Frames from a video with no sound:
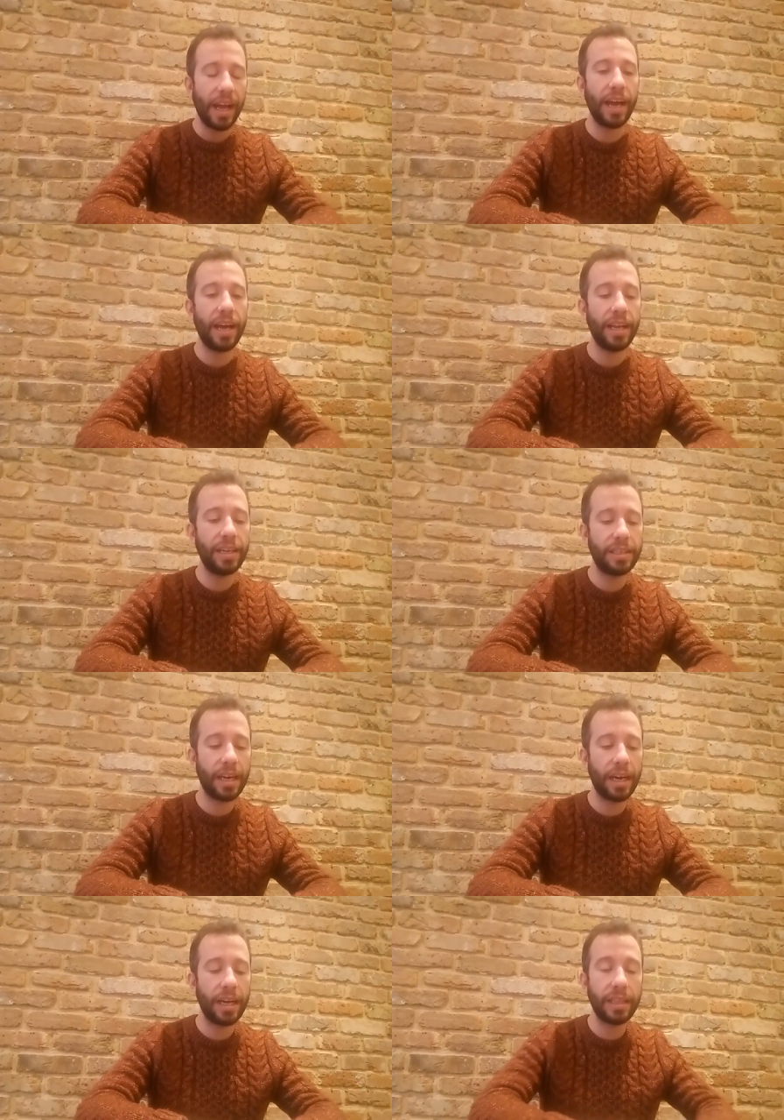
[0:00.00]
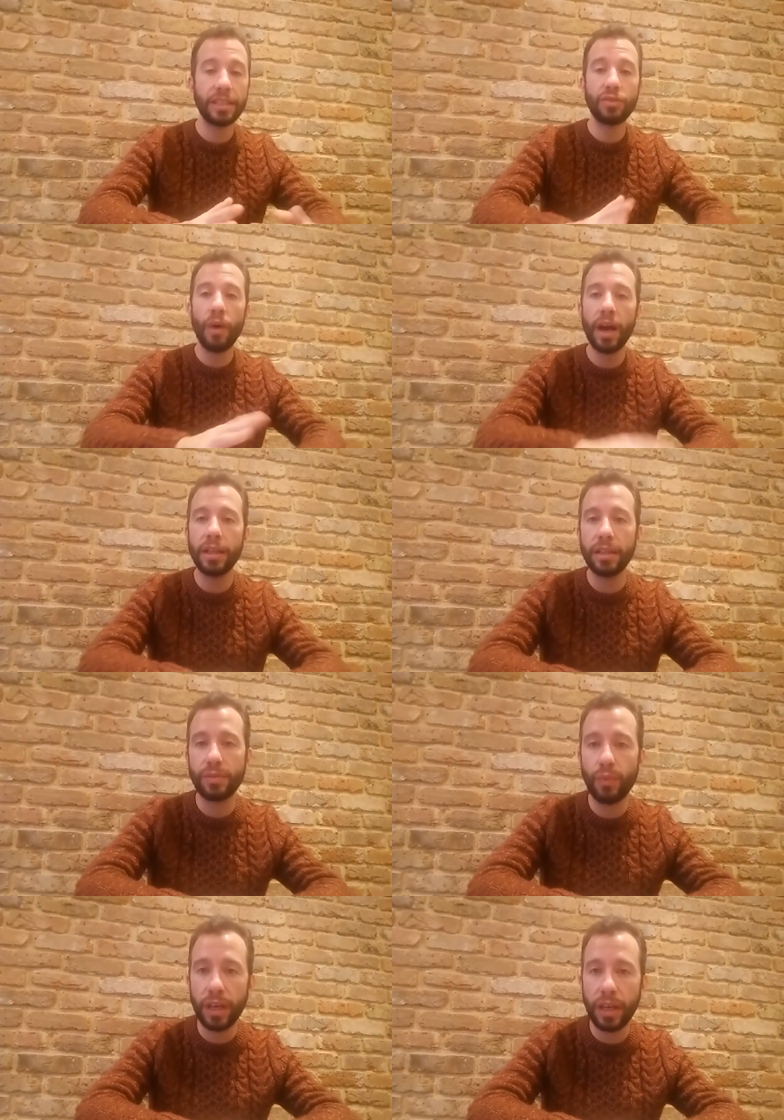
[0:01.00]
And uh, and that's why
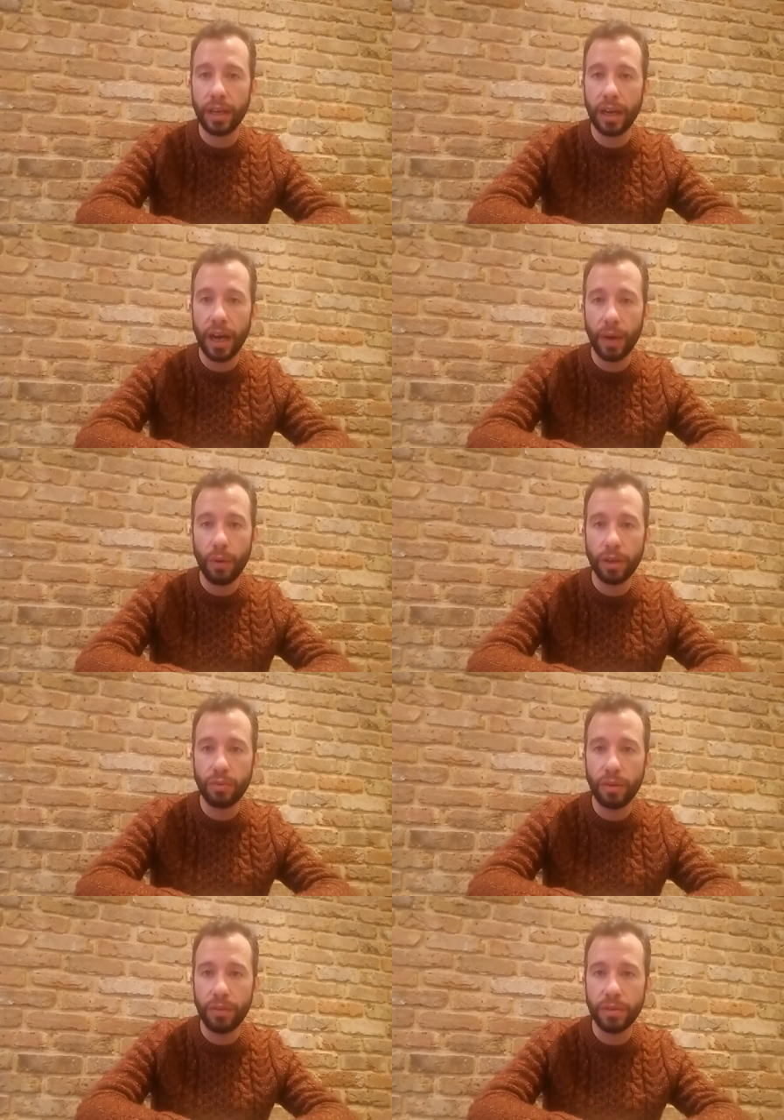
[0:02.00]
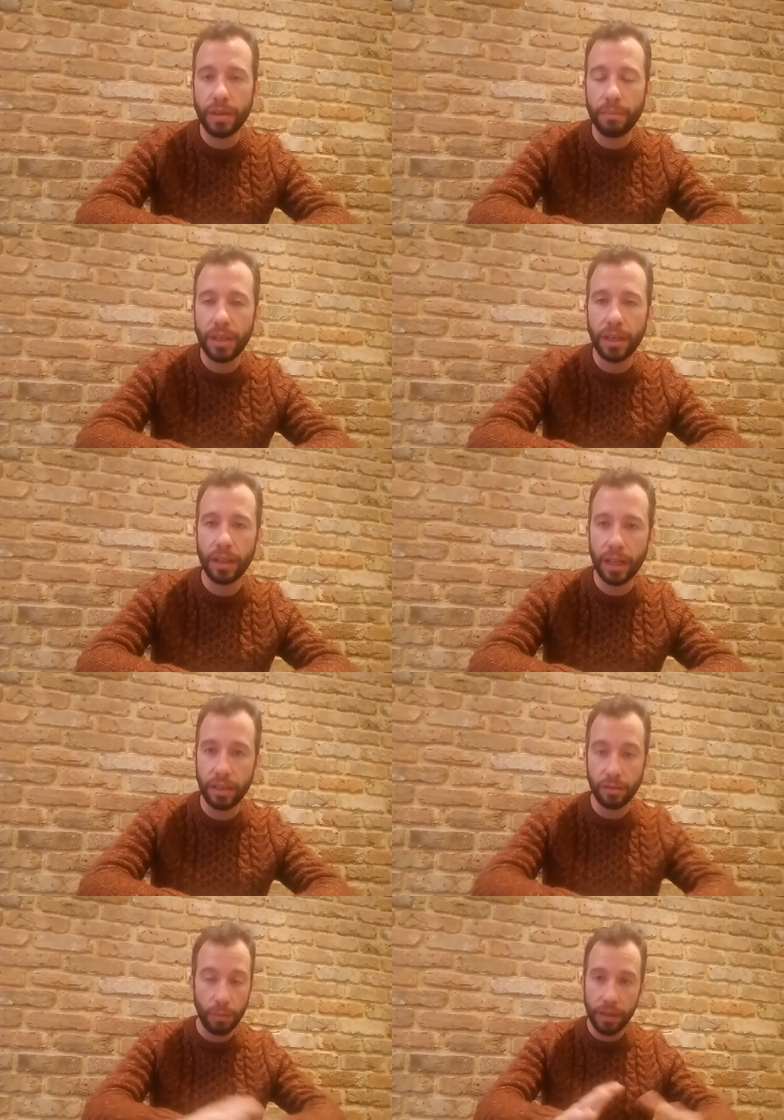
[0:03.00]
this week I want to review something that
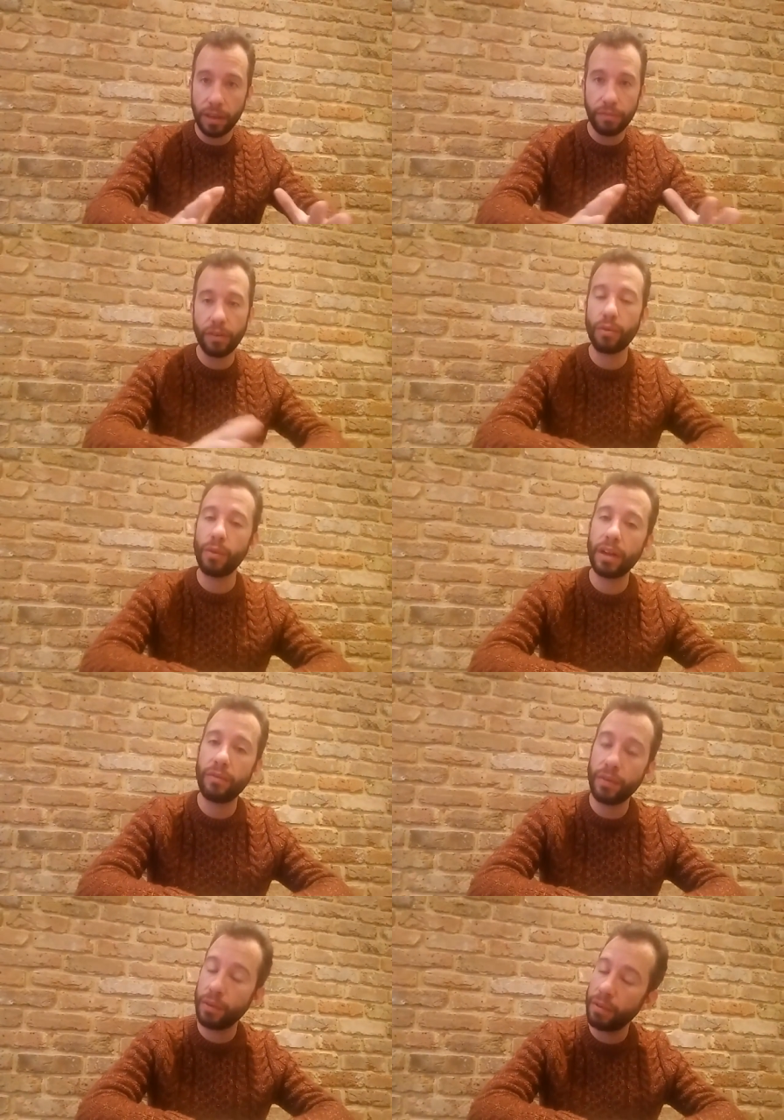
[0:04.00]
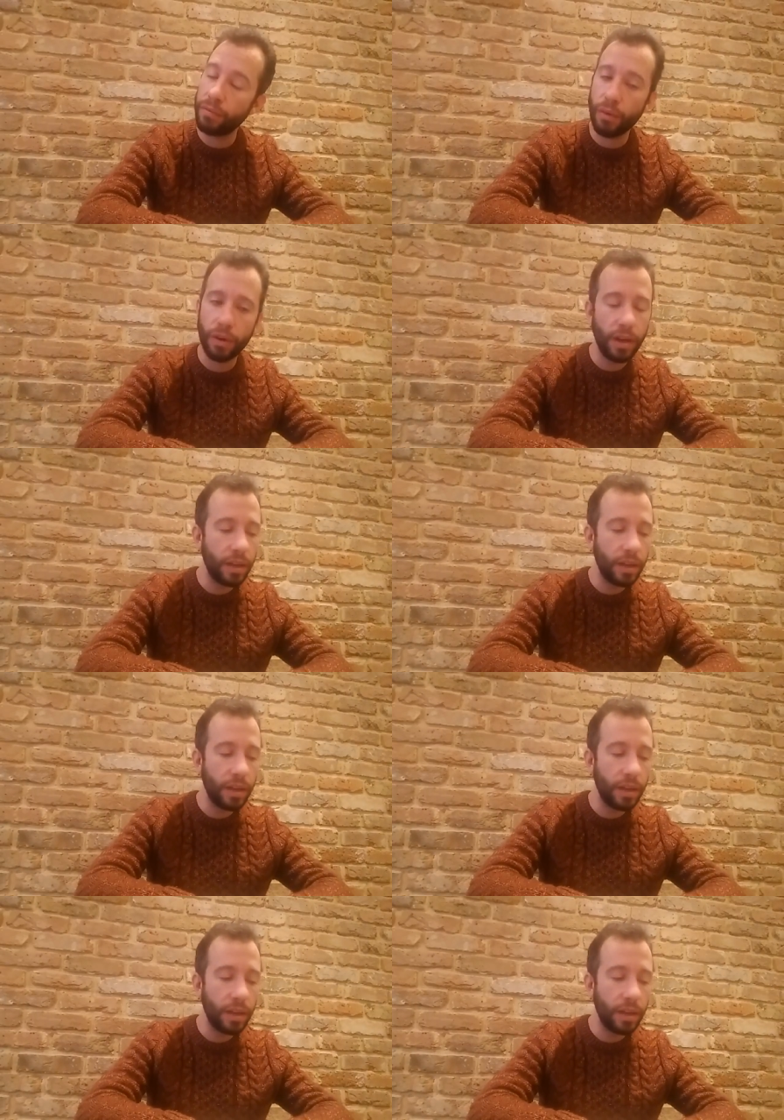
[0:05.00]
is completely different from what I've reviewed before.